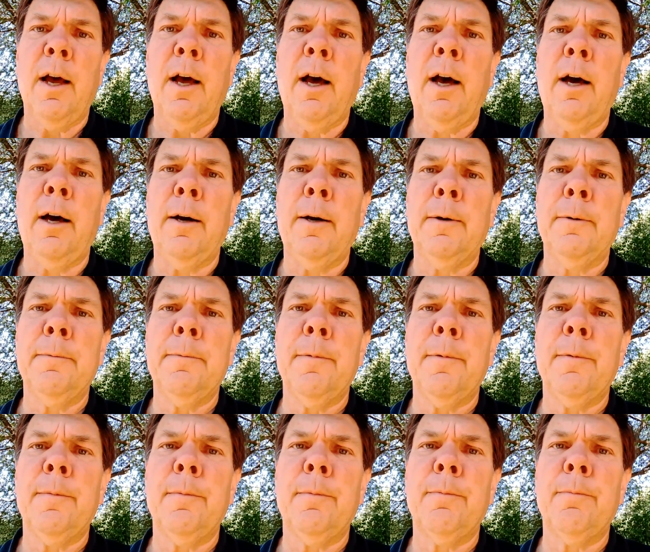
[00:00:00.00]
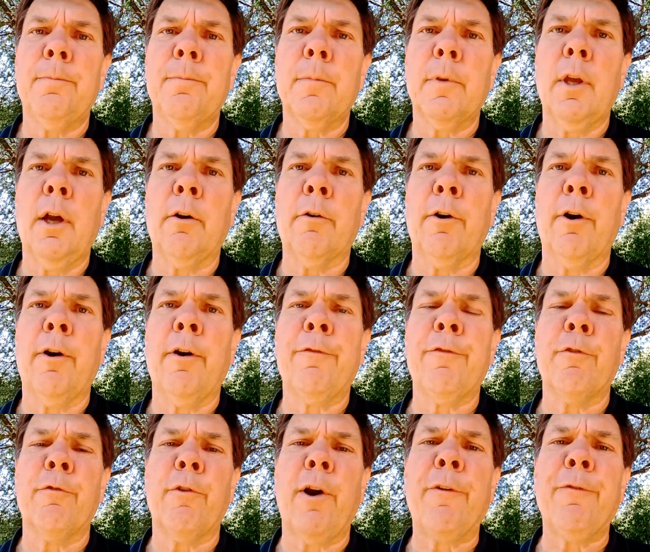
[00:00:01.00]
A
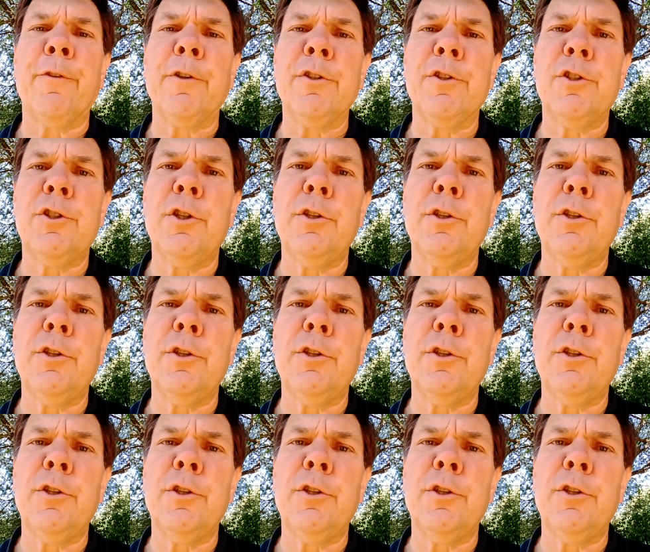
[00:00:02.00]
reference